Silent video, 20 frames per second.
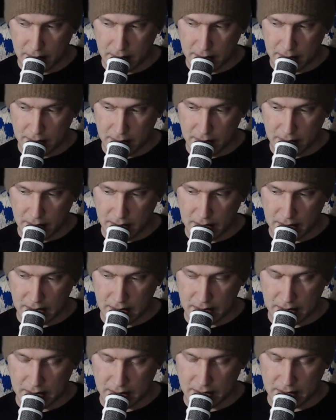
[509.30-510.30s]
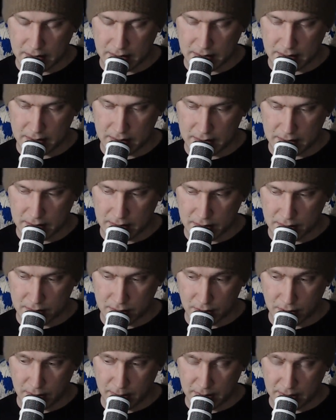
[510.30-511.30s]
The
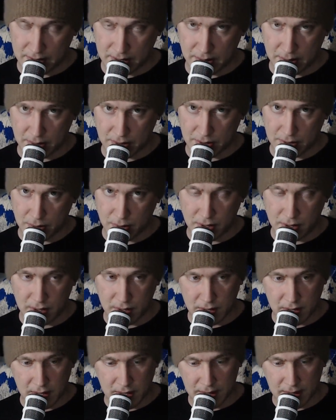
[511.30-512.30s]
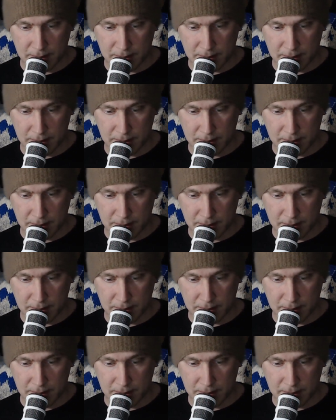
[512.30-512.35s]
treatment I was doing